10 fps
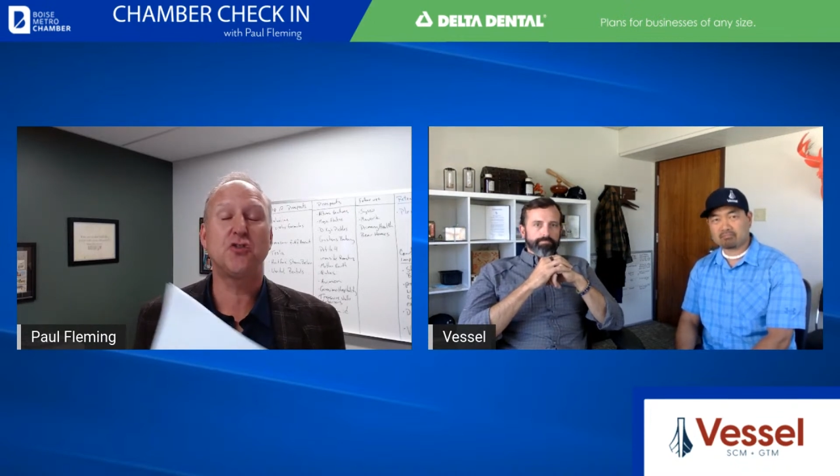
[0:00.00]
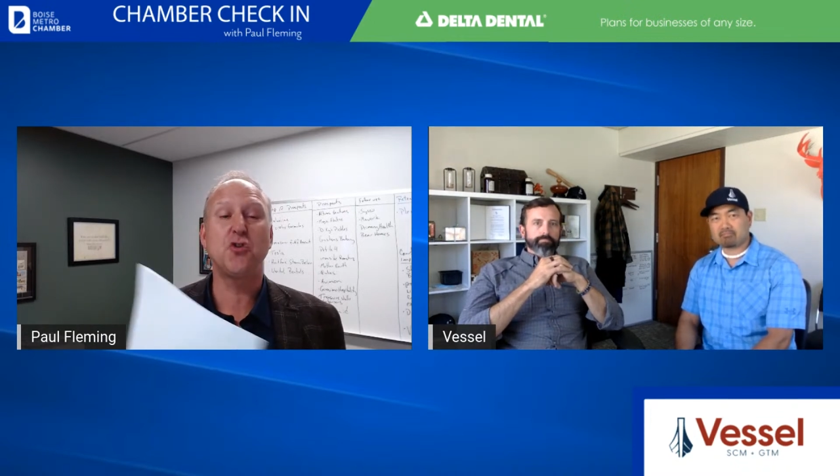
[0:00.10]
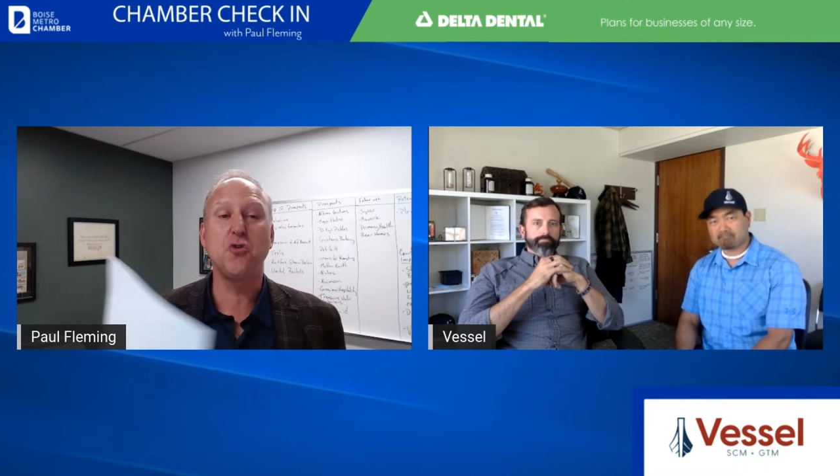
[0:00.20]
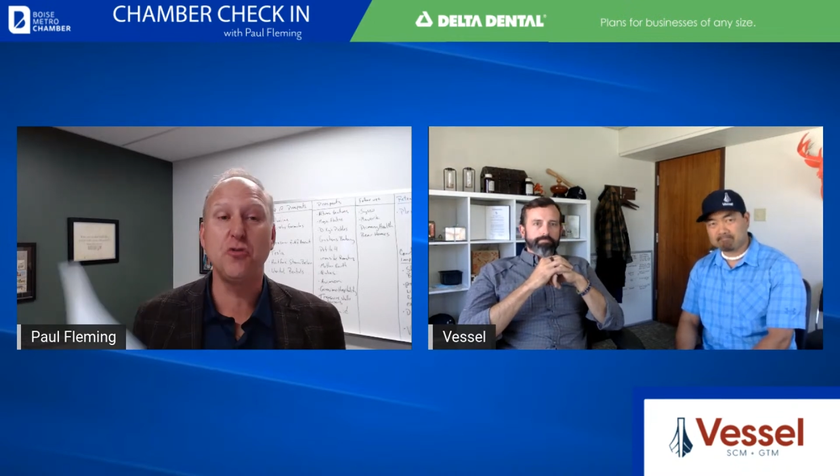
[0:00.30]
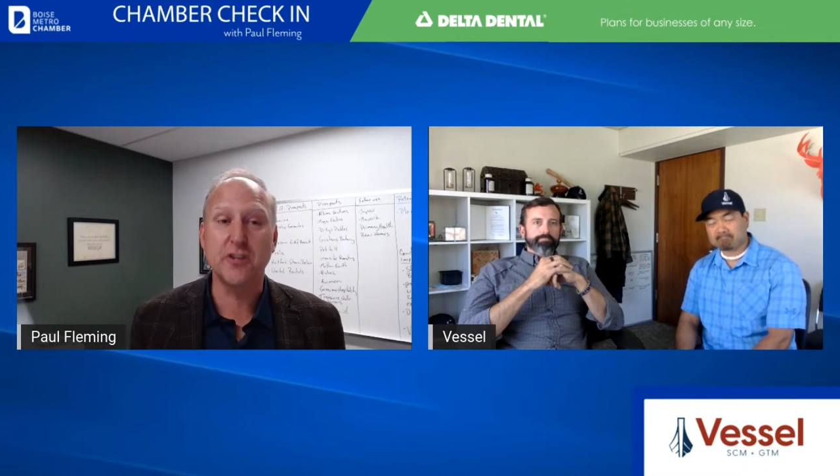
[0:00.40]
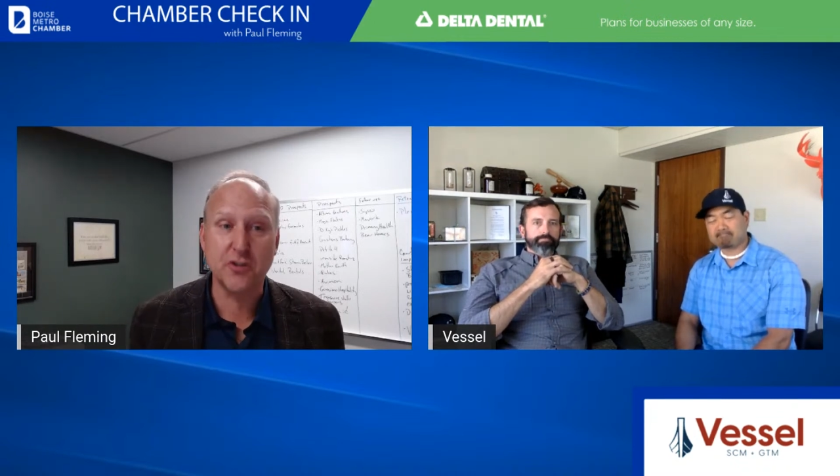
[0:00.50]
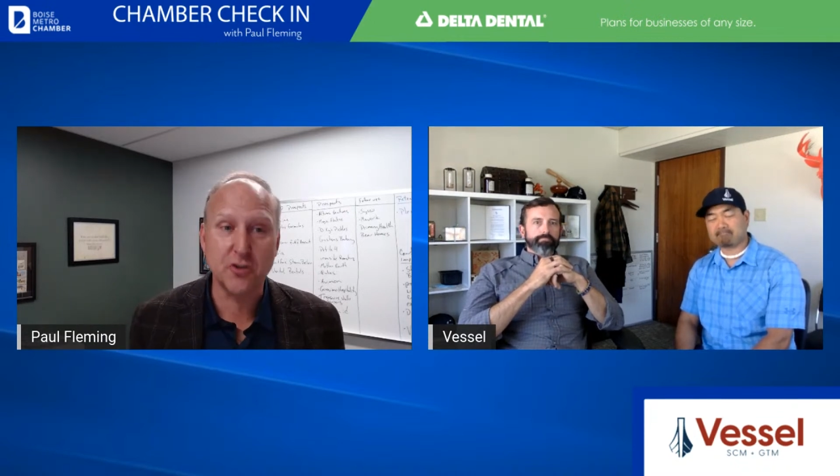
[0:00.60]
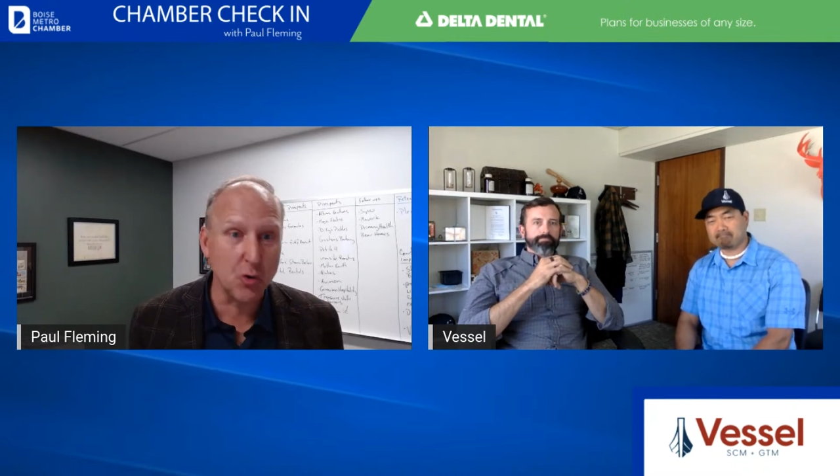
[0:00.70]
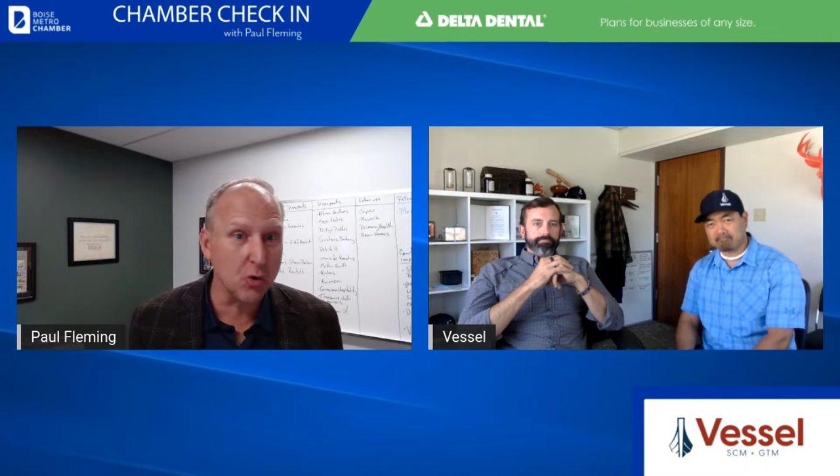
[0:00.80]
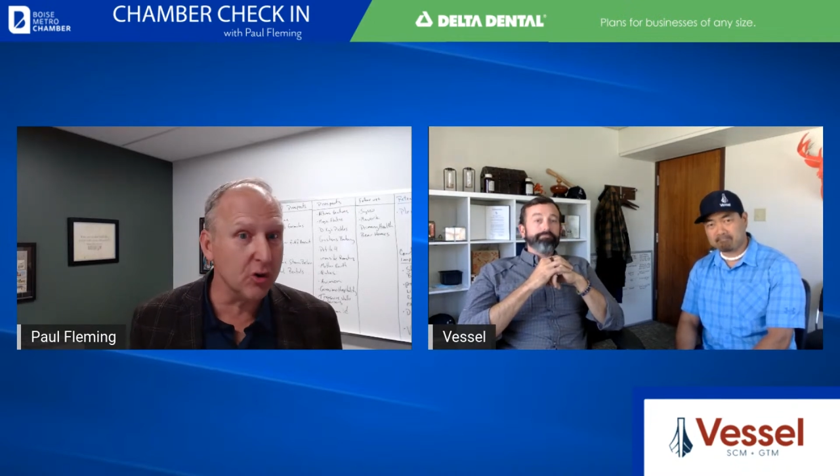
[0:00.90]
to the
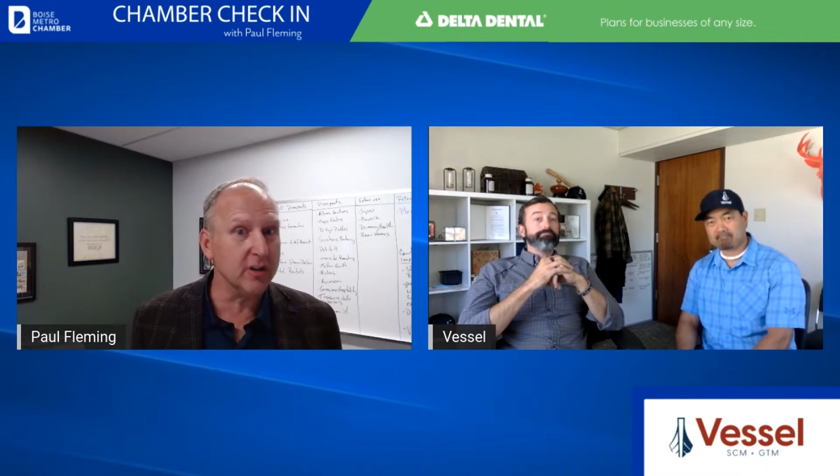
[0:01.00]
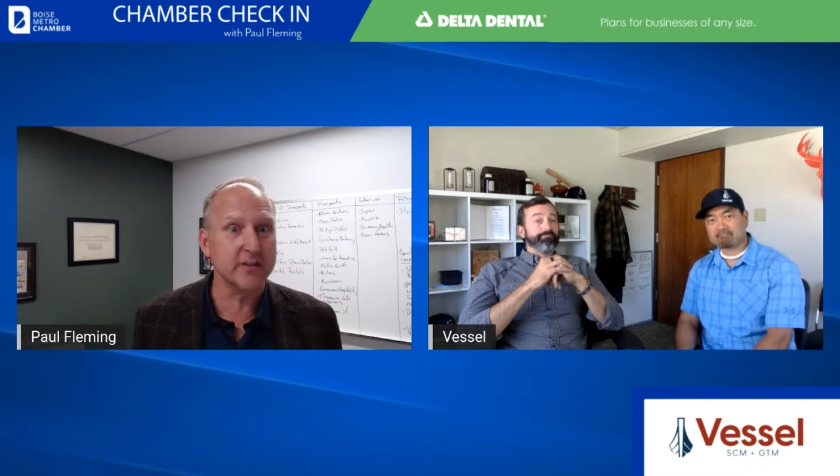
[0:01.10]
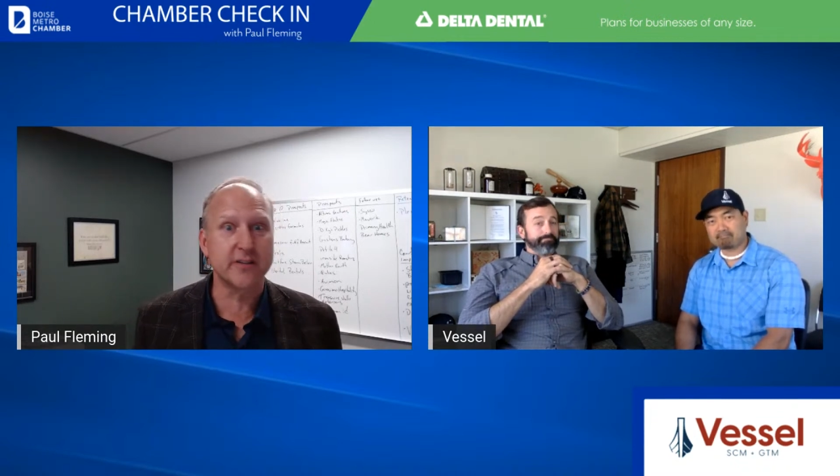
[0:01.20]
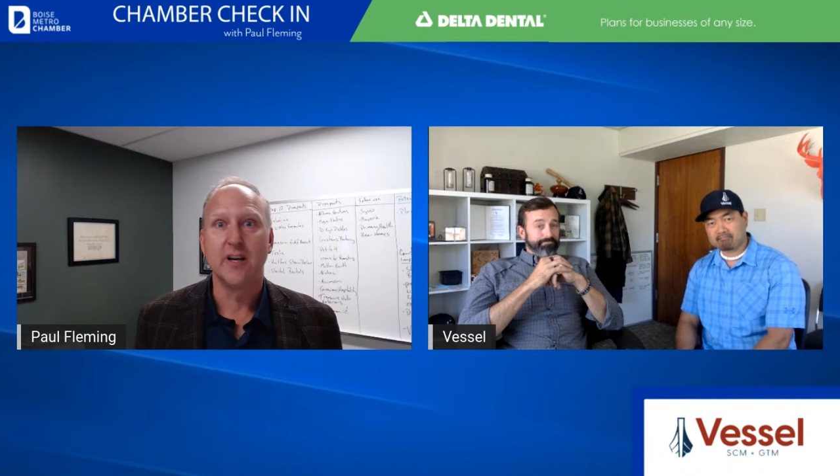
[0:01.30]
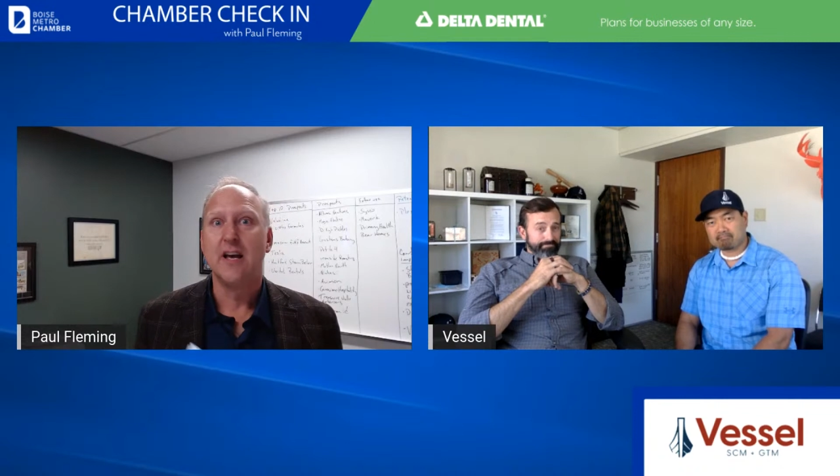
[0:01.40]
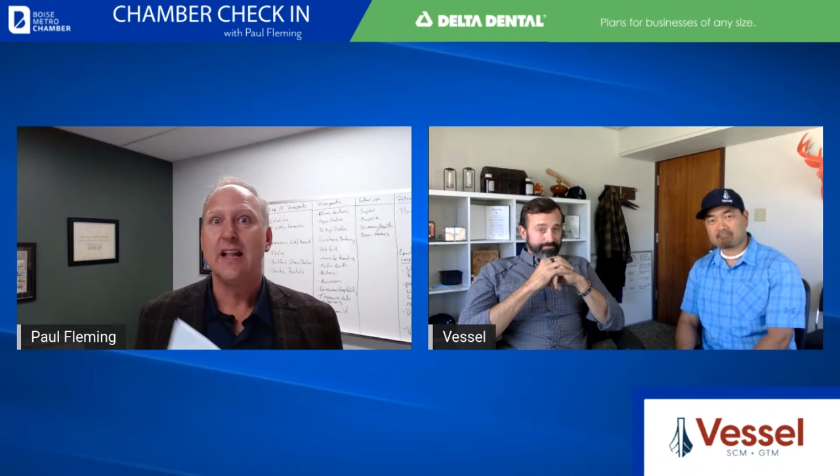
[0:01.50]
schools,